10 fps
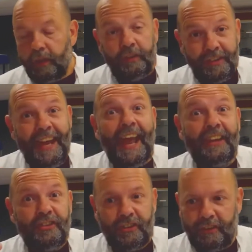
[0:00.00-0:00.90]
The
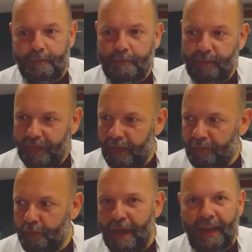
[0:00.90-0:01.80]
engine. If
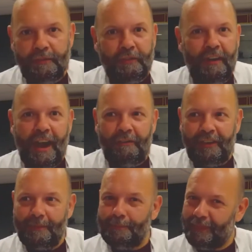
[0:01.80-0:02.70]
you buy a
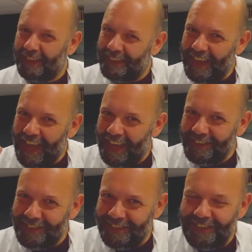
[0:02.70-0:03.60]
Ferrari, the
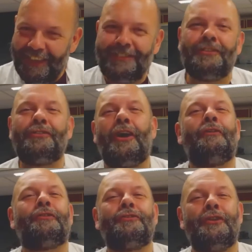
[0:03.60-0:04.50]
engine is the star
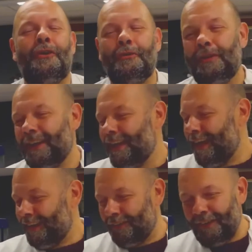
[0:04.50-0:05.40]
of the show.
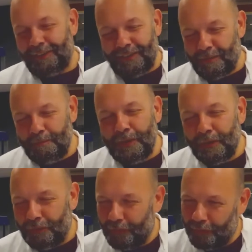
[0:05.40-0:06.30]
The rest is
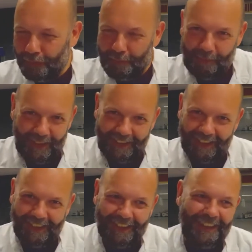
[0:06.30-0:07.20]
beautiful,
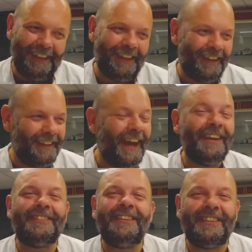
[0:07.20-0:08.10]

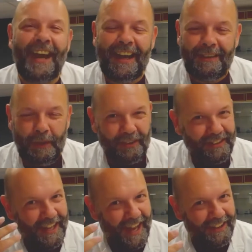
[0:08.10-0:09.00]
nice design, but
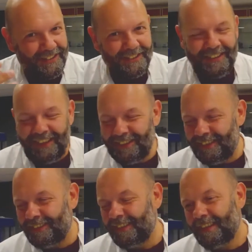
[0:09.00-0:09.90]
the engine is it.